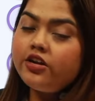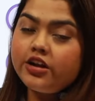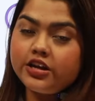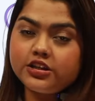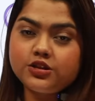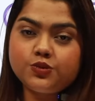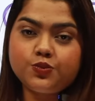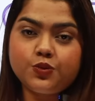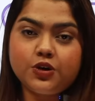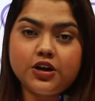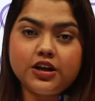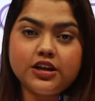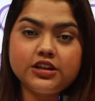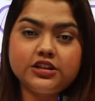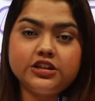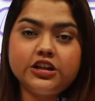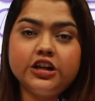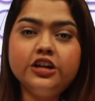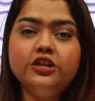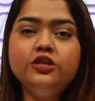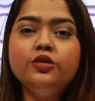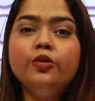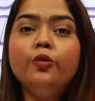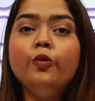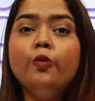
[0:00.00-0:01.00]

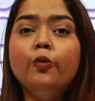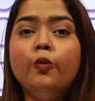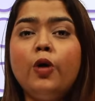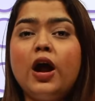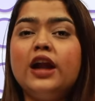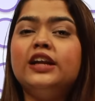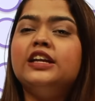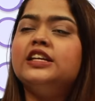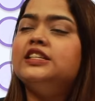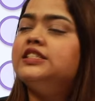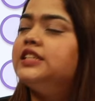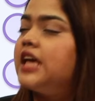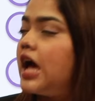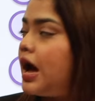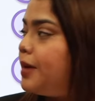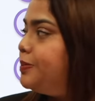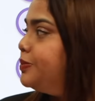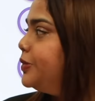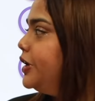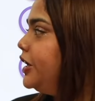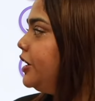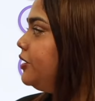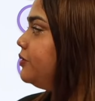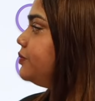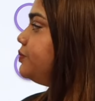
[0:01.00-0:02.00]
respiration, what is
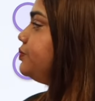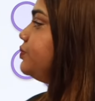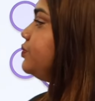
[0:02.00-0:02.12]
happening?